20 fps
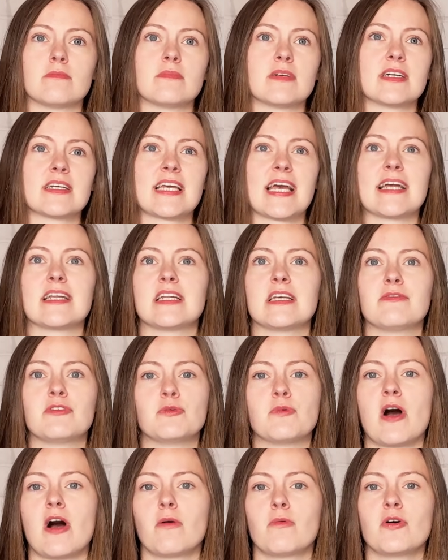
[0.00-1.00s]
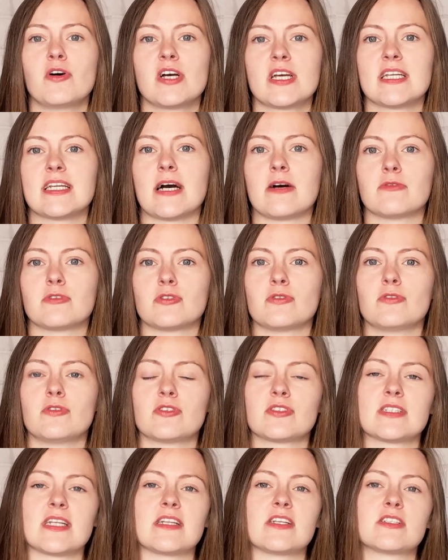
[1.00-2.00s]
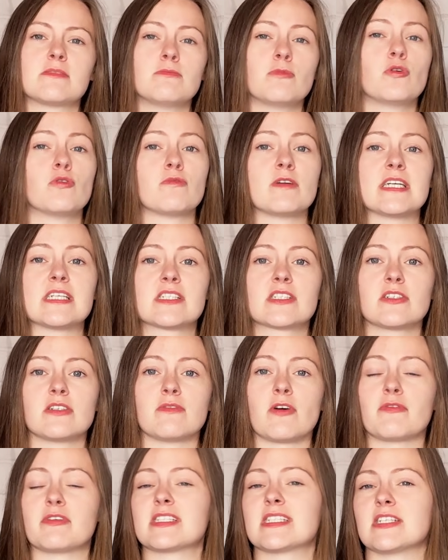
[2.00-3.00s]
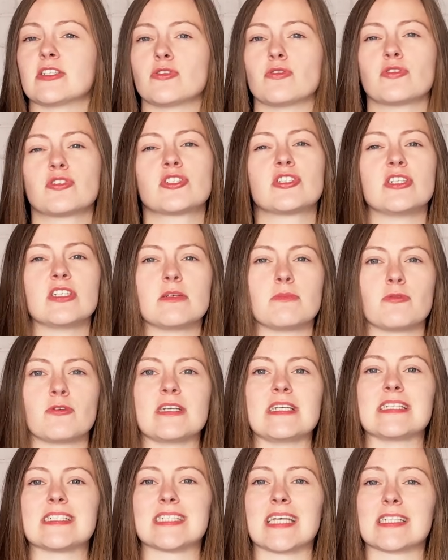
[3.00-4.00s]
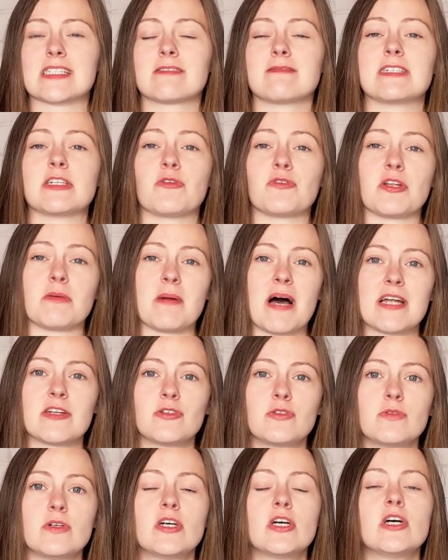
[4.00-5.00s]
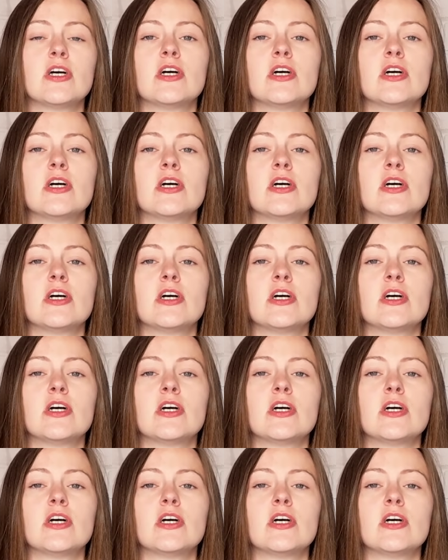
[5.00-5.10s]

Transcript: Again, if you are working outdoors, then there's more risk of obviously dust and debris settling on the panel.